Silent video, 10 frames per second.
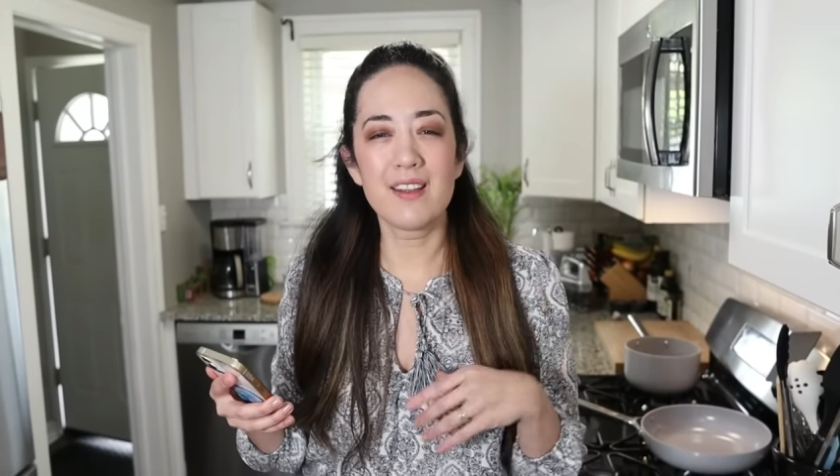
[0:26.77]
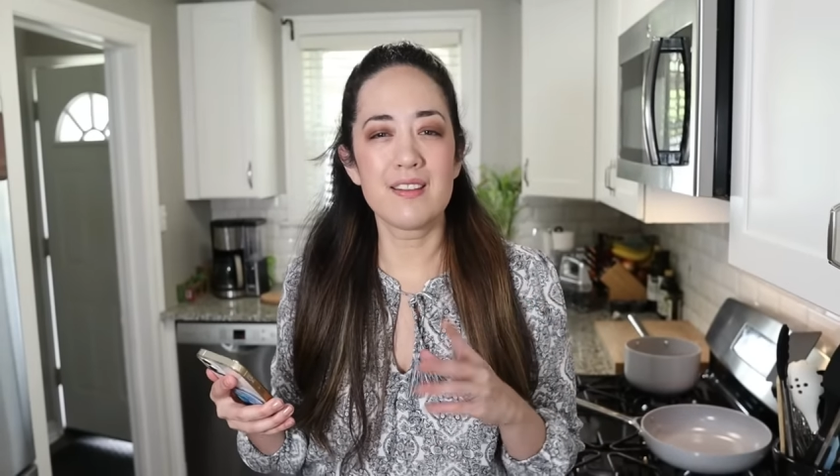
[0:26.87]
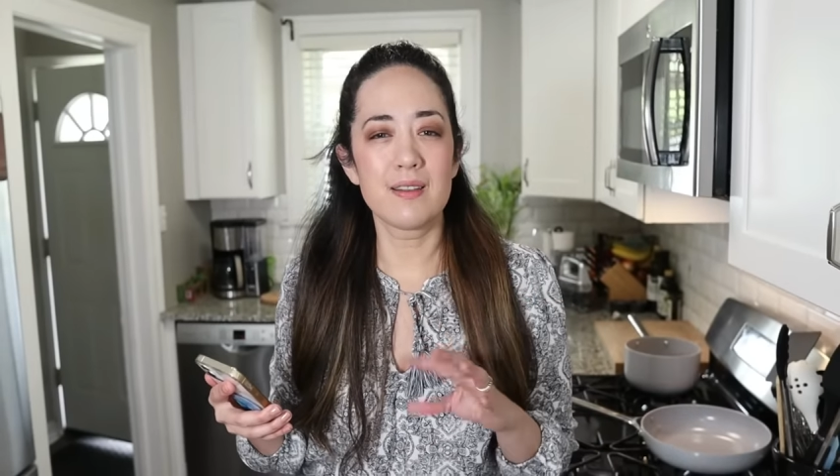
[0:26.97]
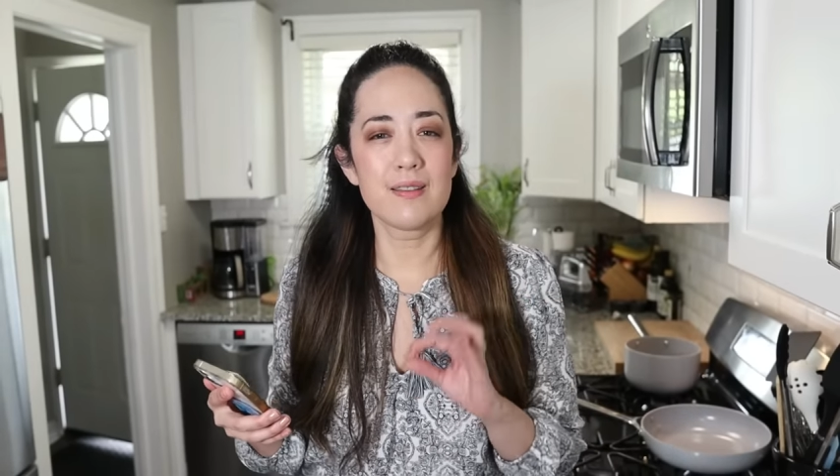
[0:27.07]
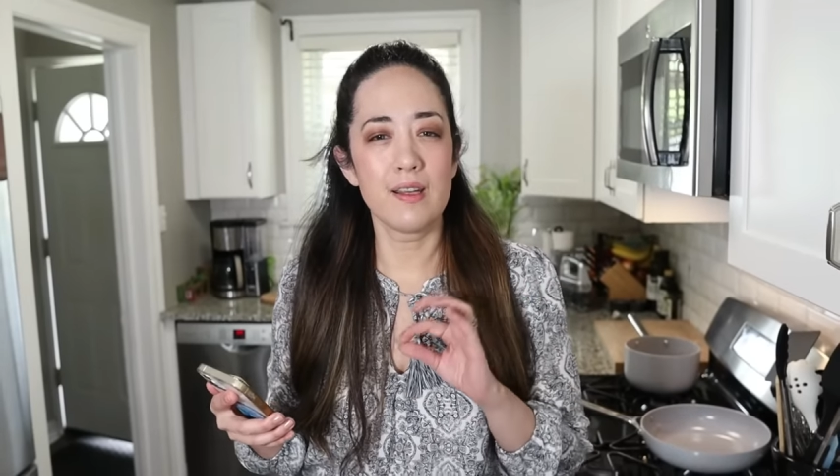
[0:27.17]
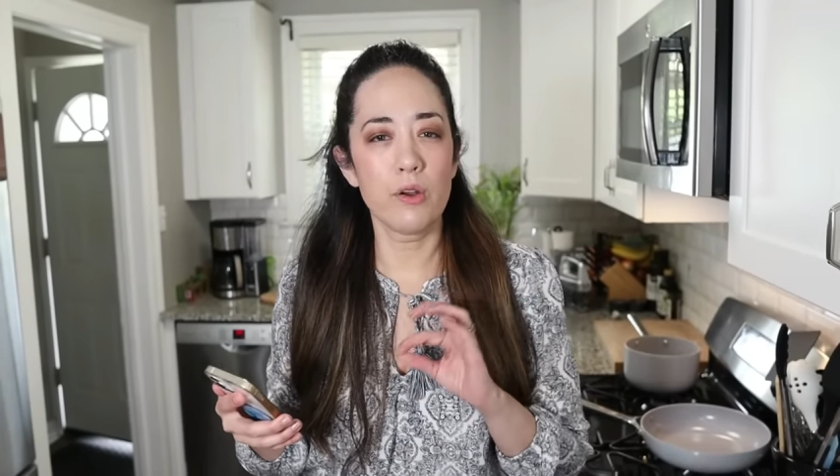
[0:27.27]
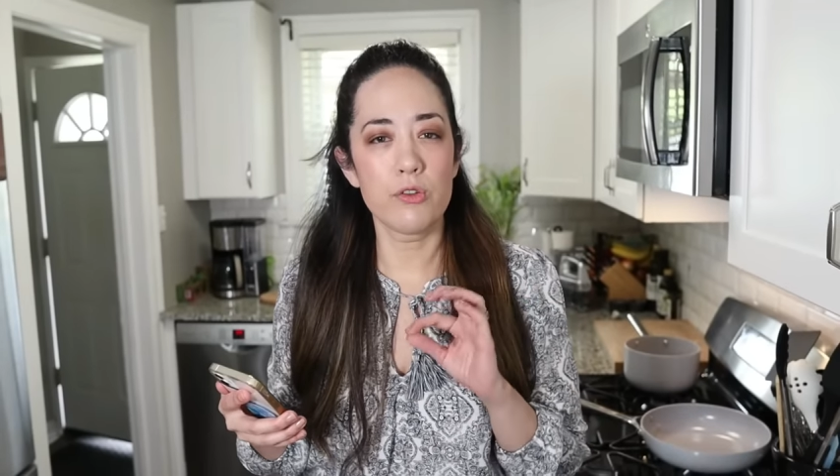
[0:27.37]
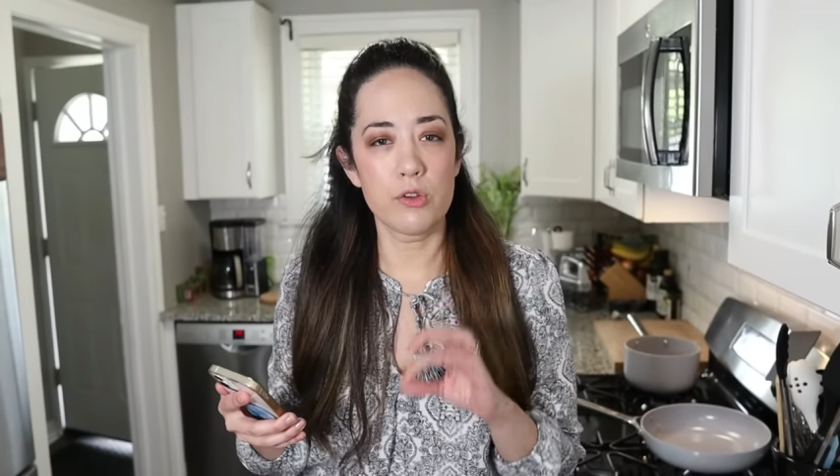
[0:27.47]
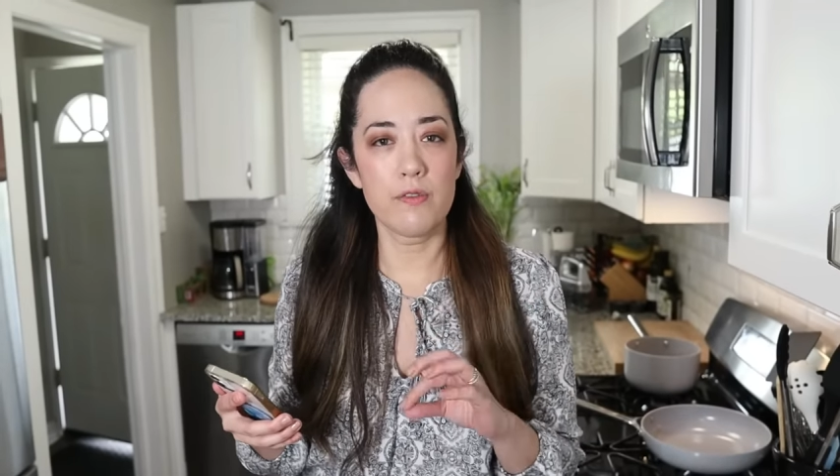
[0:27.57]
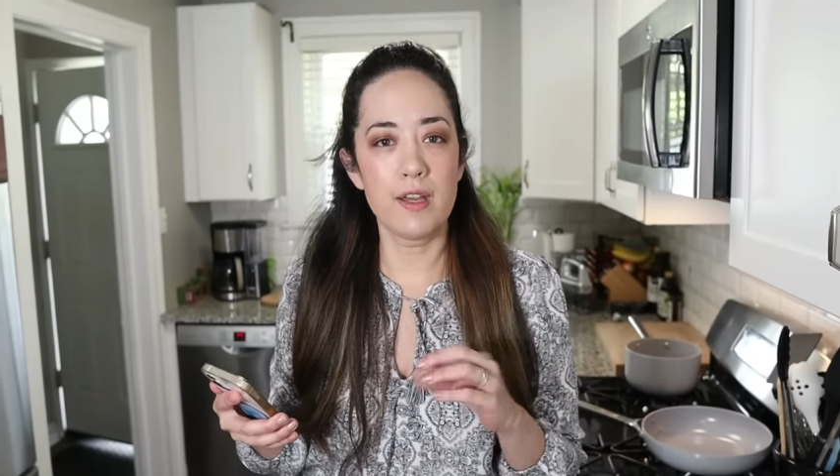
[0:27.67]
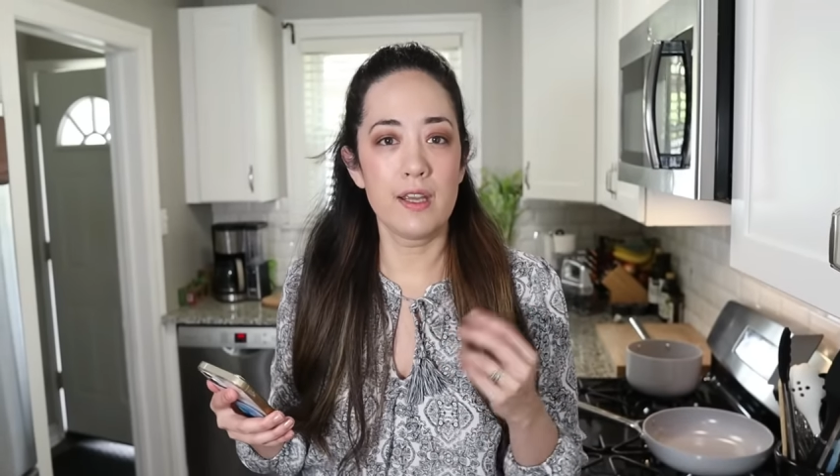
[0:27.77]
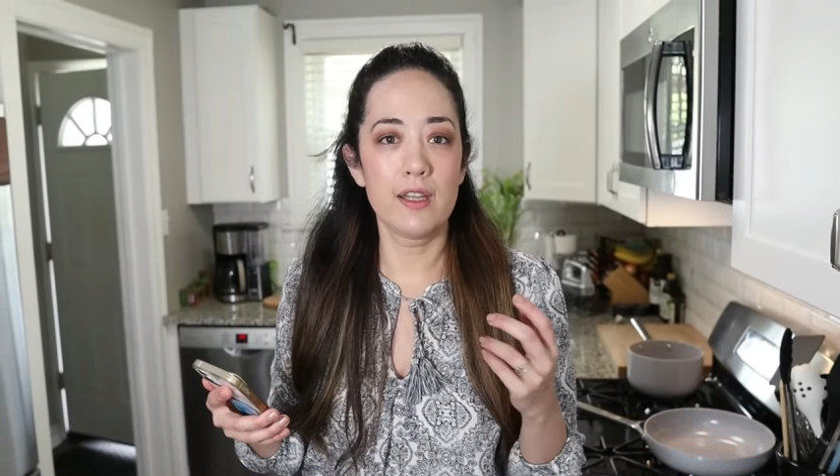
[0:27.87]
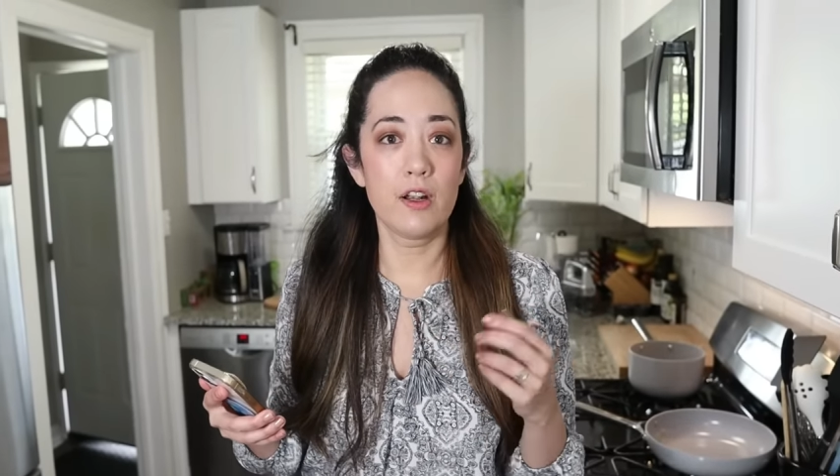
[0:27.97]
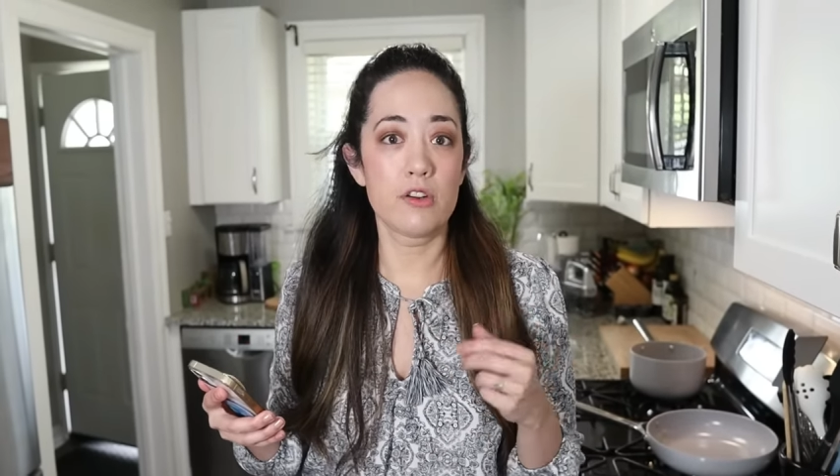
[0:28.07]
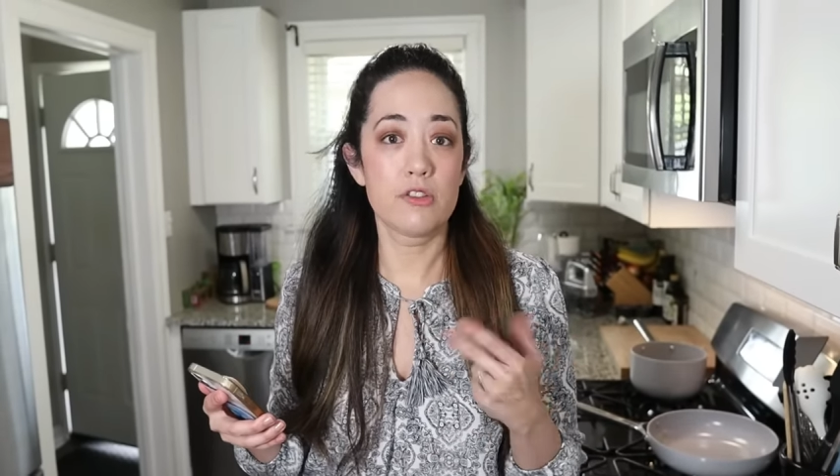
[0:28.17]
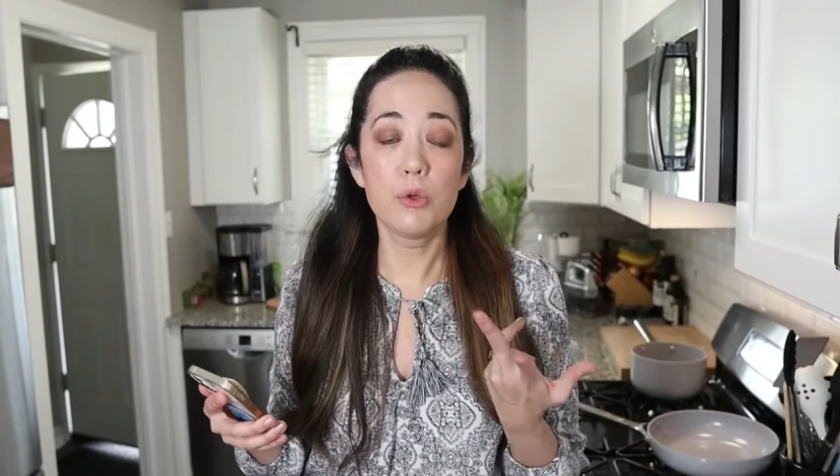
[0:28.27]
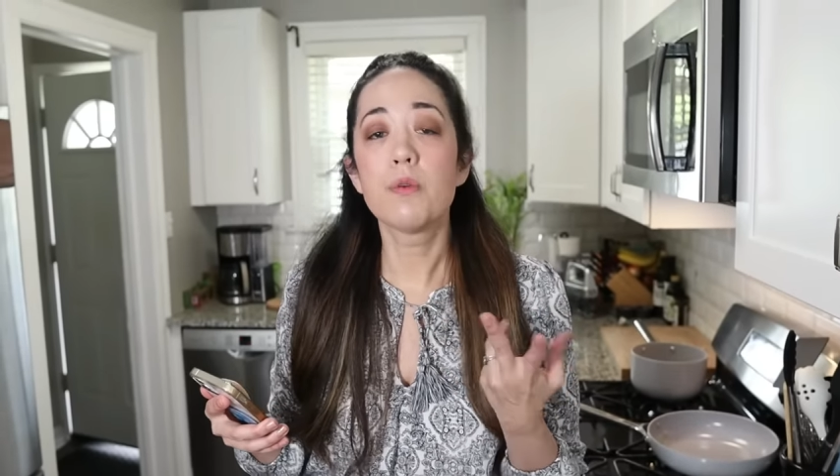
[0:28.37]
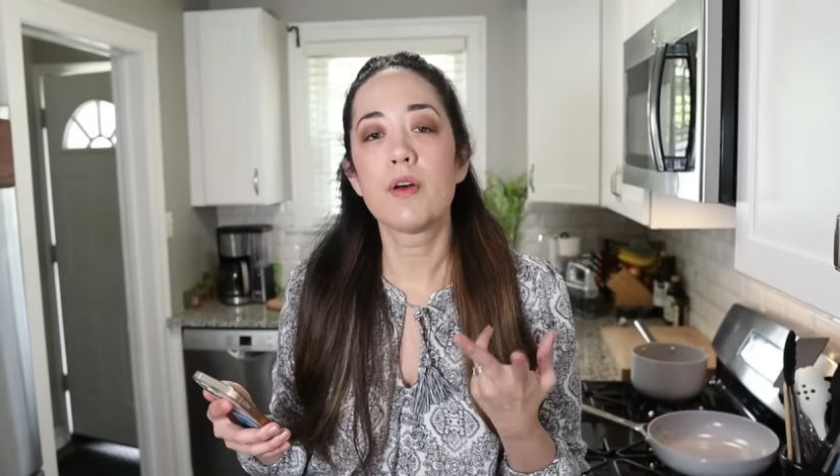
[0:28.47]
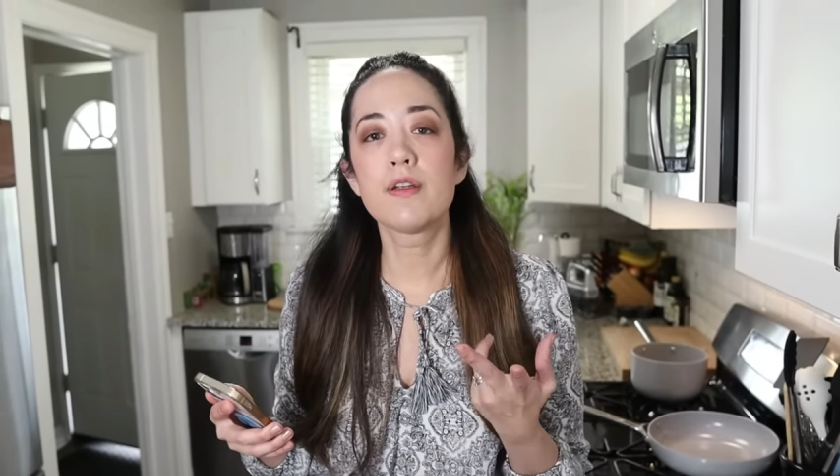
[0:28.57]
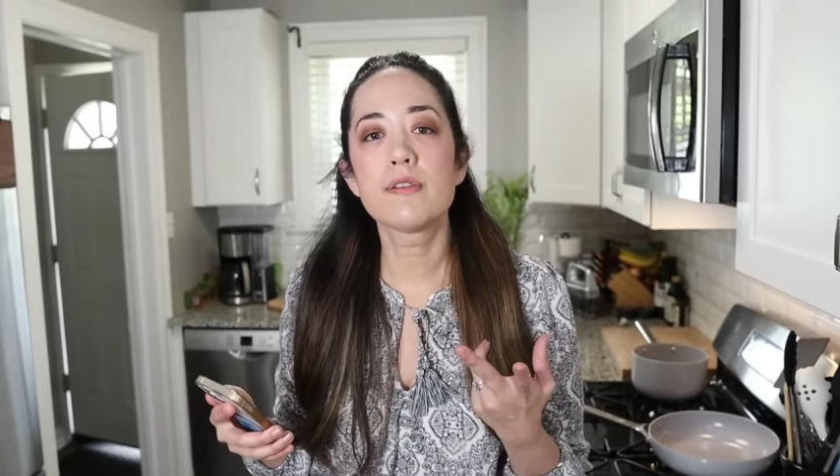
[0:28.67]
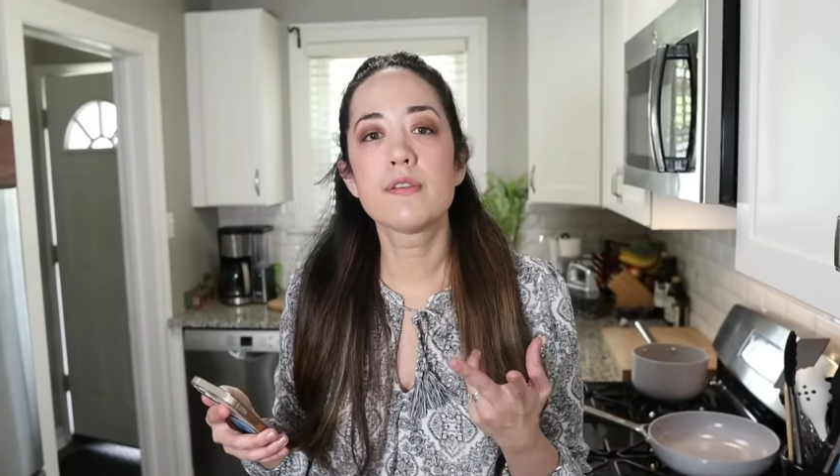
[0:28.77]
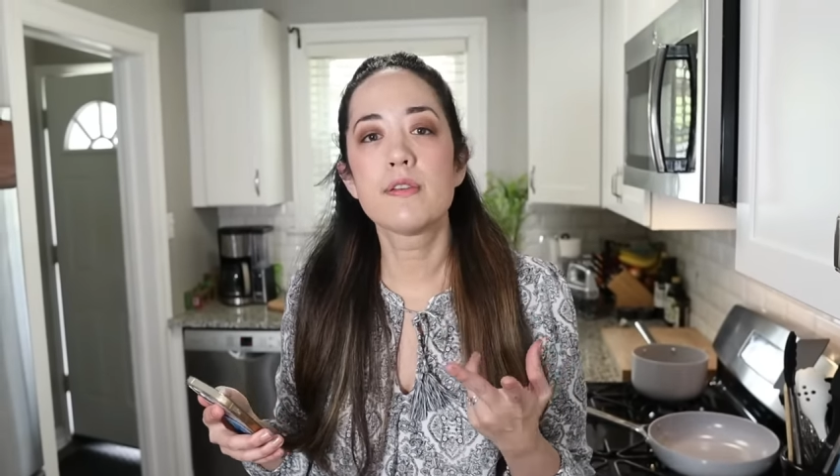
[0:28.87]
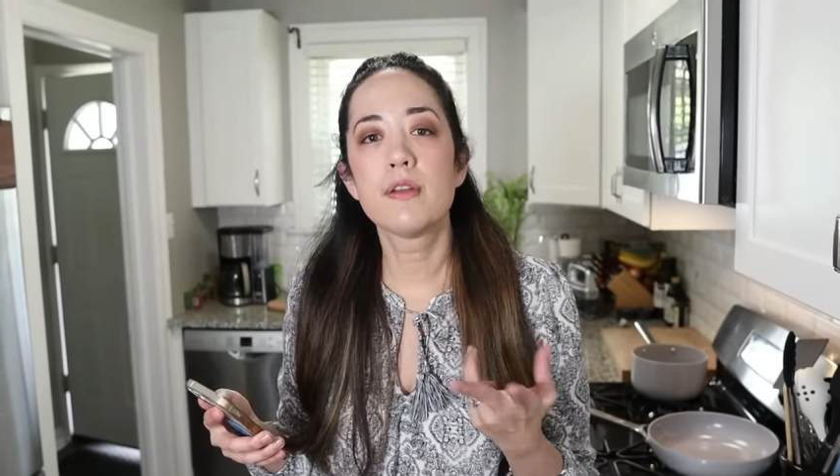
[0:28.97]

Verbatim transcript: this is a single serving and there's two of us.